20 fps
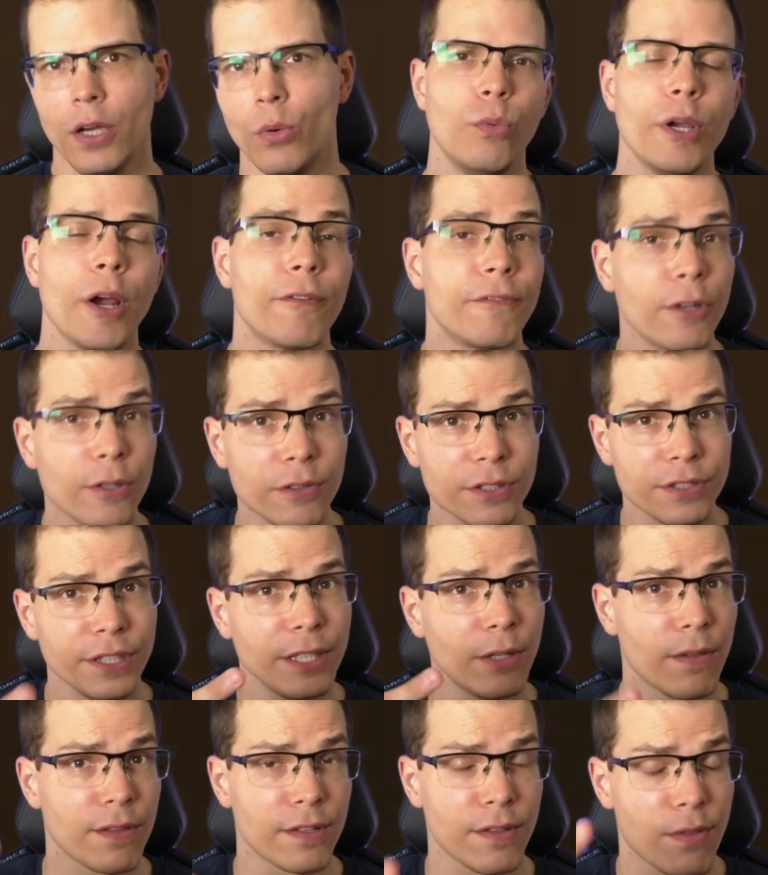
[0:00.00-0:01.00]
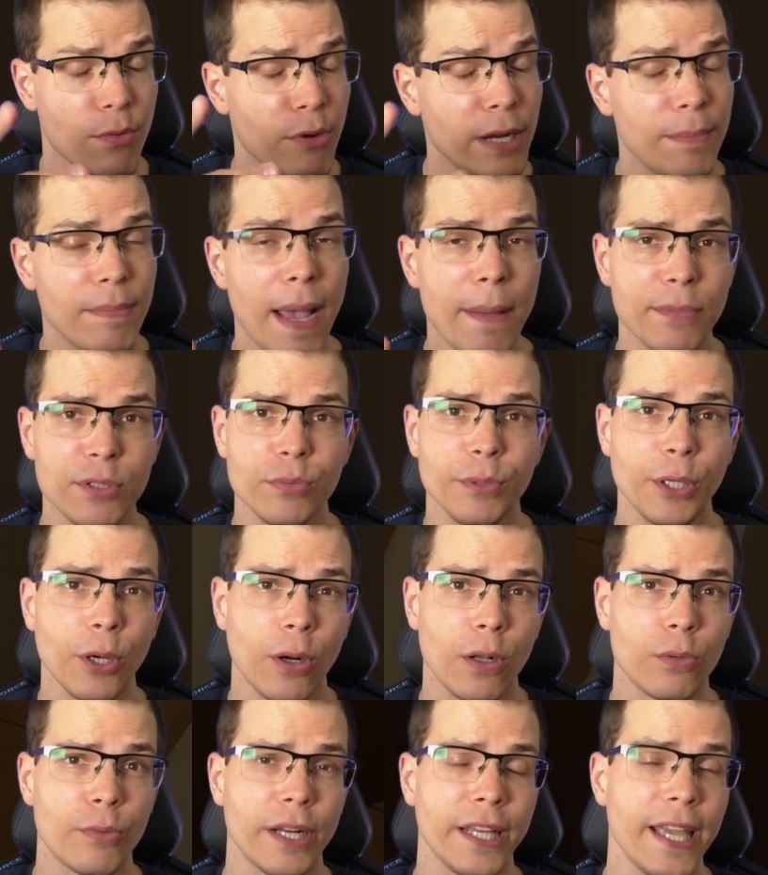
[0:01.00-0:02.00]
We are focusing on the 3 maps we
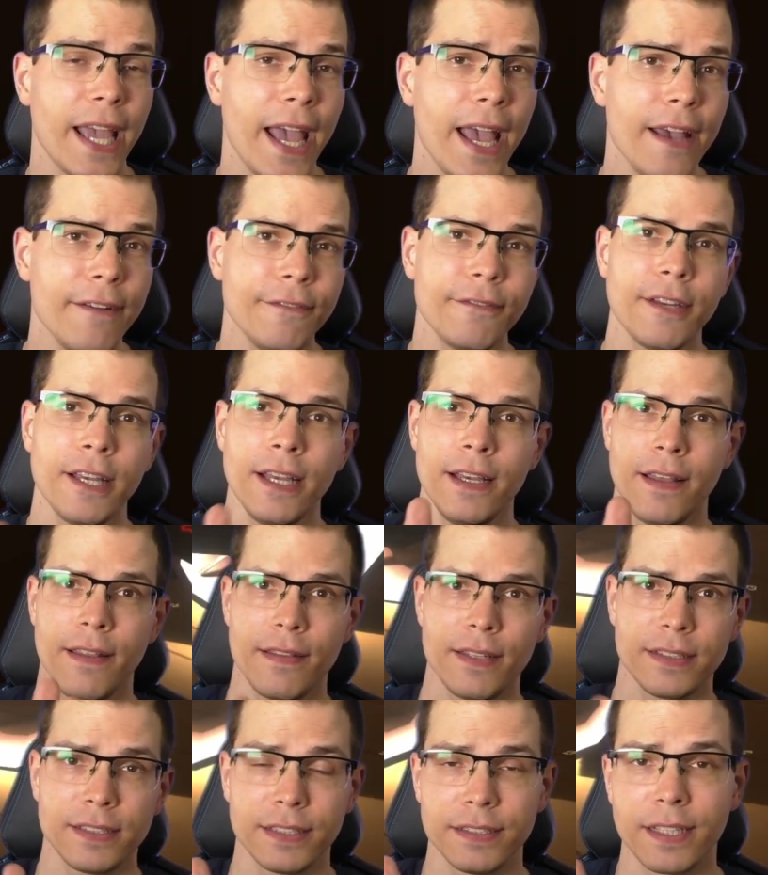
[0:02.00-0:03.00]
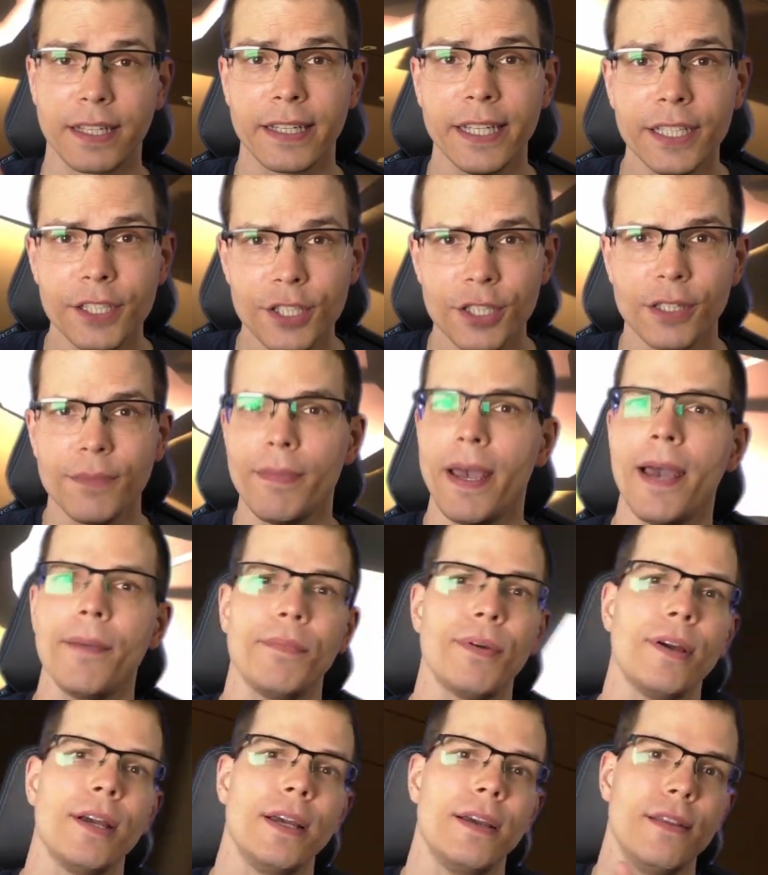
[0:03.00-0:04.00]
already have. This is the kitchen
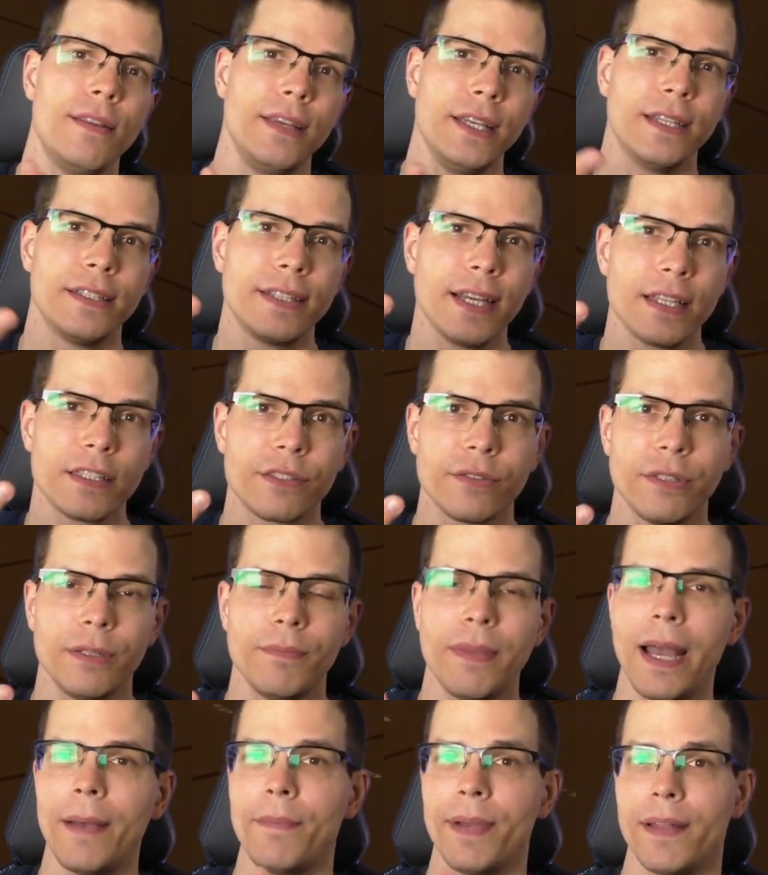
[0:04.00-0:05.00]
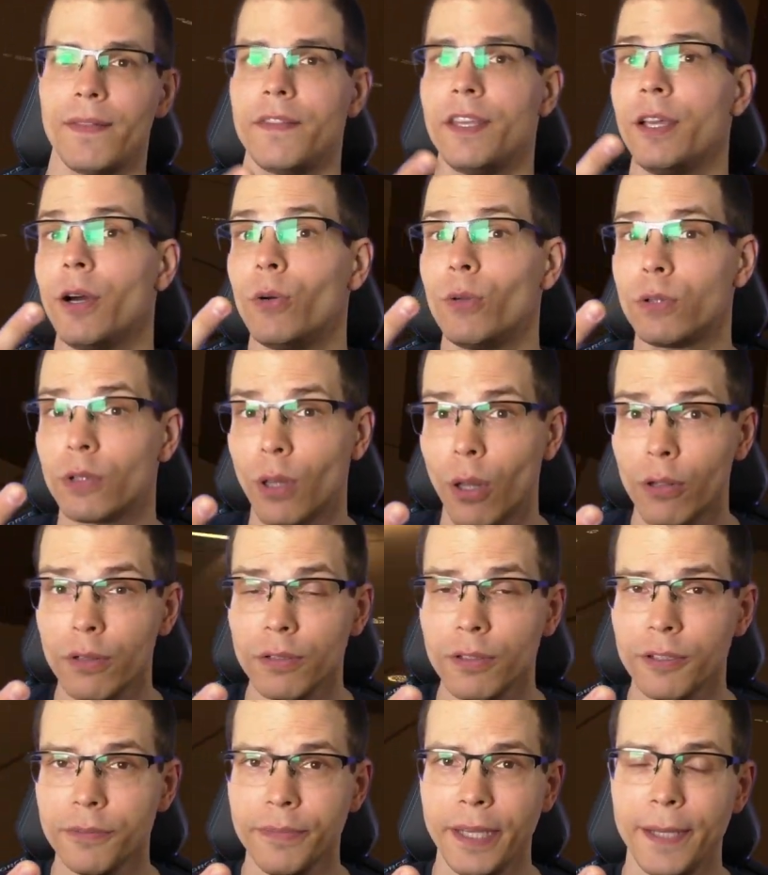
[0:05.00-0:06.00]
map, the industrial map, and the old
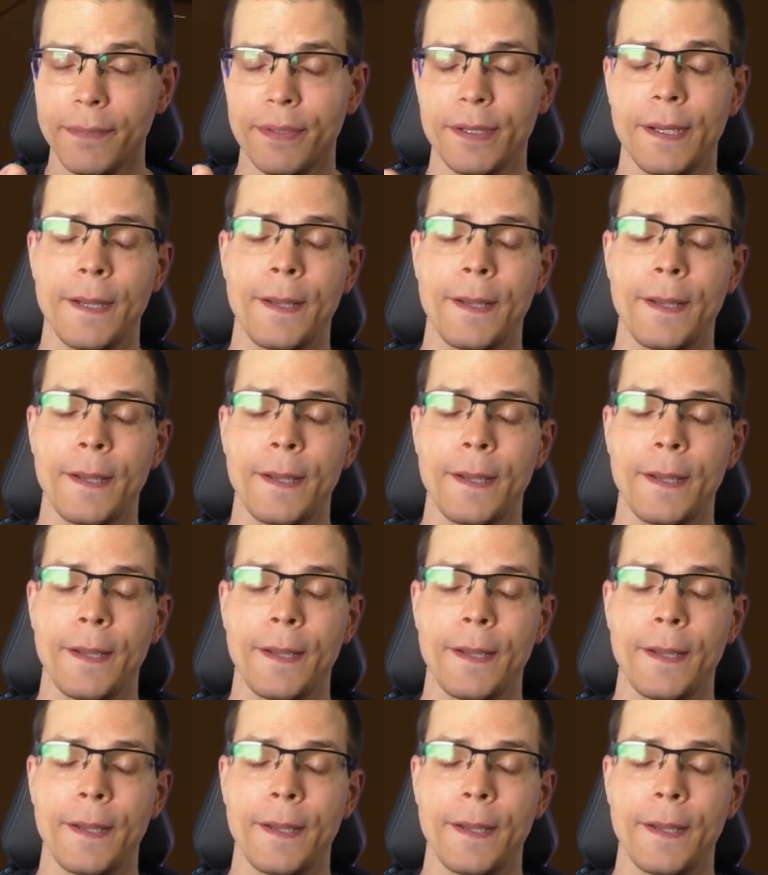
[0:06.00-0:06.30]
London map.